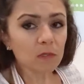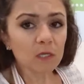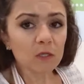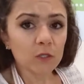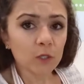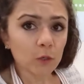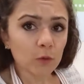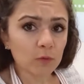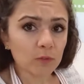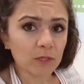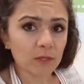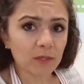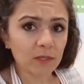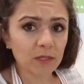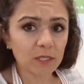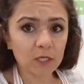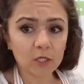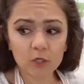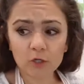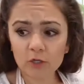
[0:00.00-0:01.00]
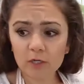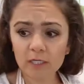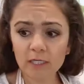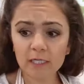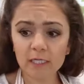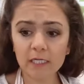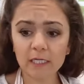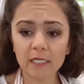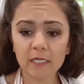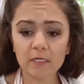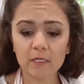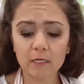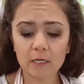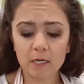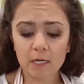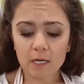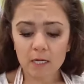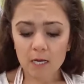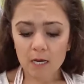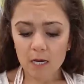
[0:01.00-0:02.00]
the only thing that you're gonna need
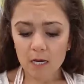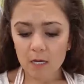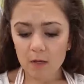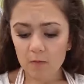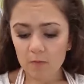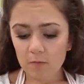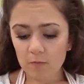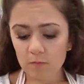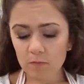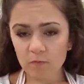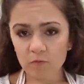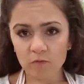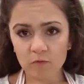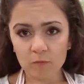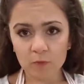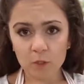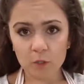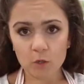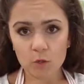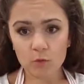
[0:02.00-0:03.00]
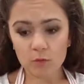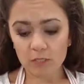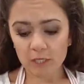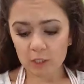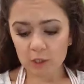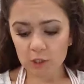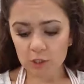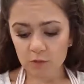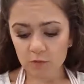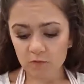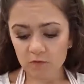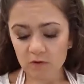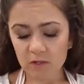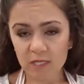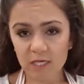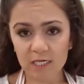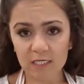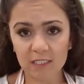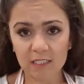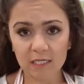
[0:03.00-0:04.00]
from your own kitchen for
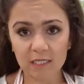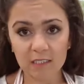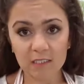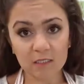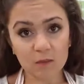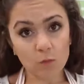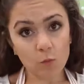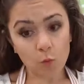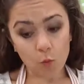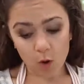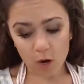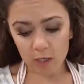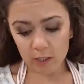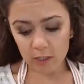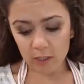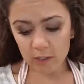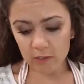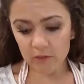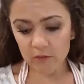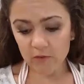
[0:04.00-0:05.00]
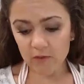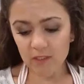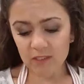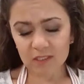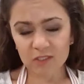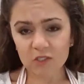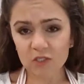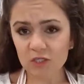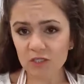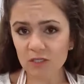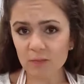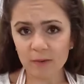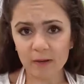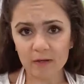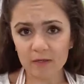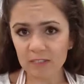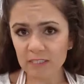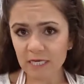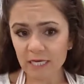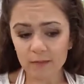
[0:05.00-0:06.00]
this is some water. So this is just about
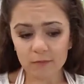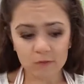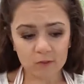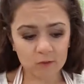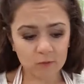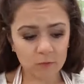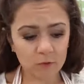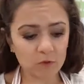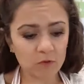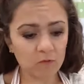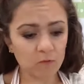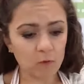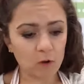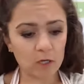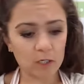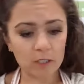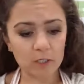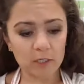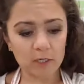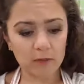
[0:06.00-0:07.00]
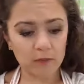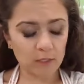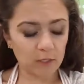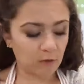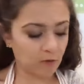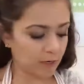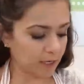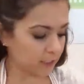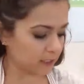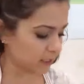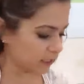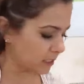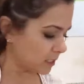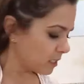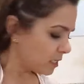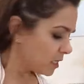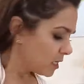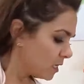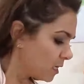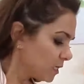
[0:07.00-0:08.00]
a tablespoon of water, nothing crazy.
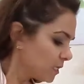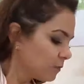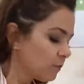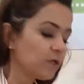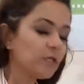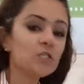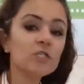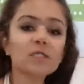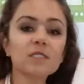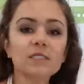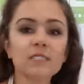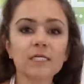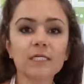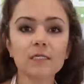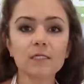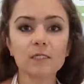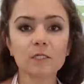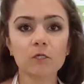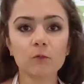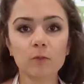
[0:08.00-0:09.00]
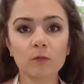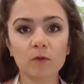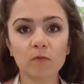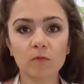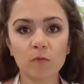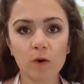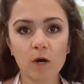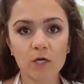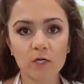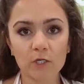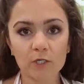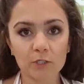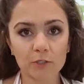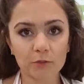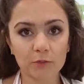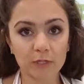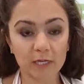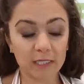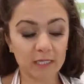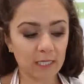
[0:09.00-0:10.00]
We just need a little bit of water to
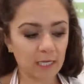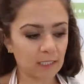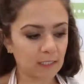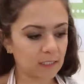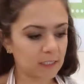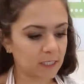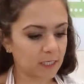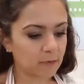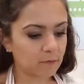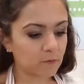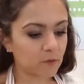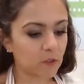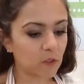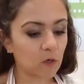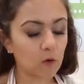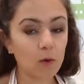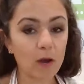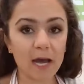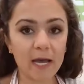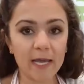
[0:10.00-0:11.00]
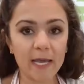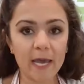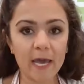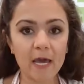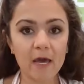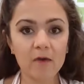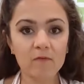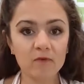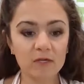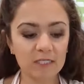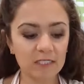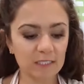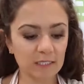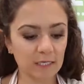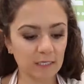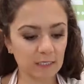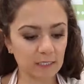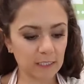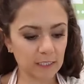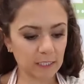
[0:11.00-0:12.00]
create that steam. So I have a
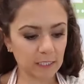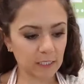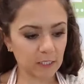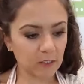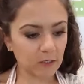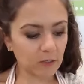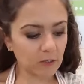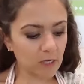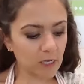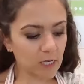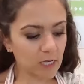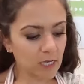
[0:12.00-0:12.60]
skillet here.